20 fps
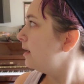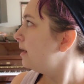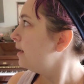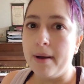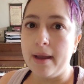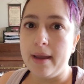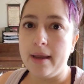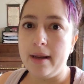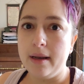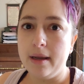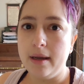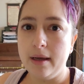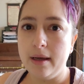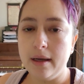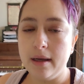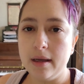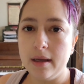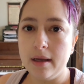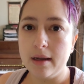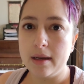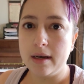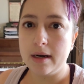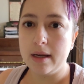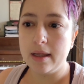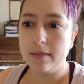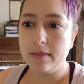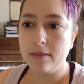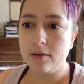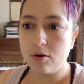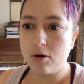But gotta
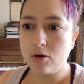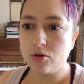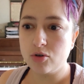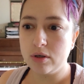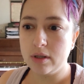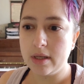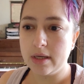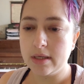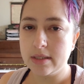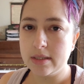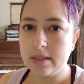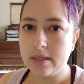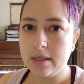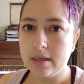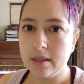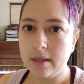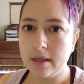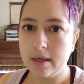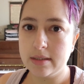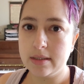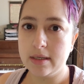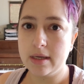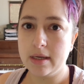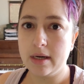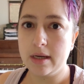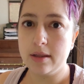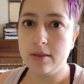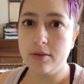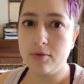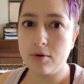get the grocery list, like I said, gotta
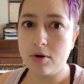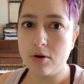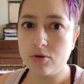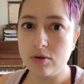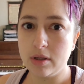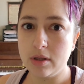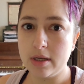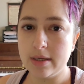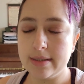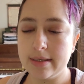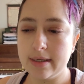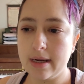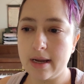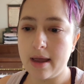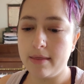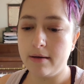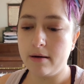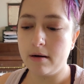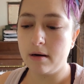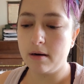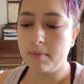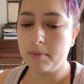get the grocery list together.